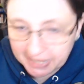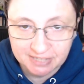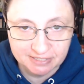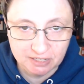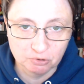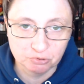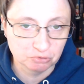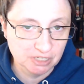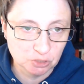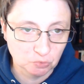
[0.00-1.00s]
as I go through
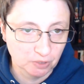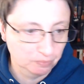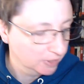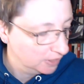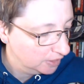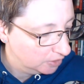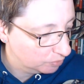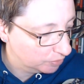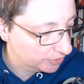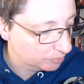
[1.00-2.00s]
each one
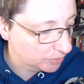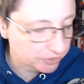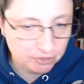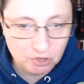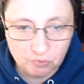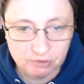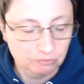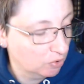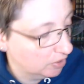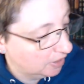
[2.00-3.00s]
what, what they're going
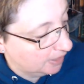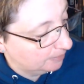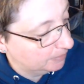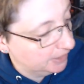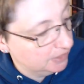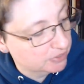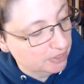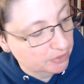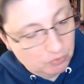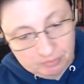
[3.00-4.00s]
for. Um, and here's
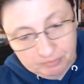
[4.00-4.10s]
another one.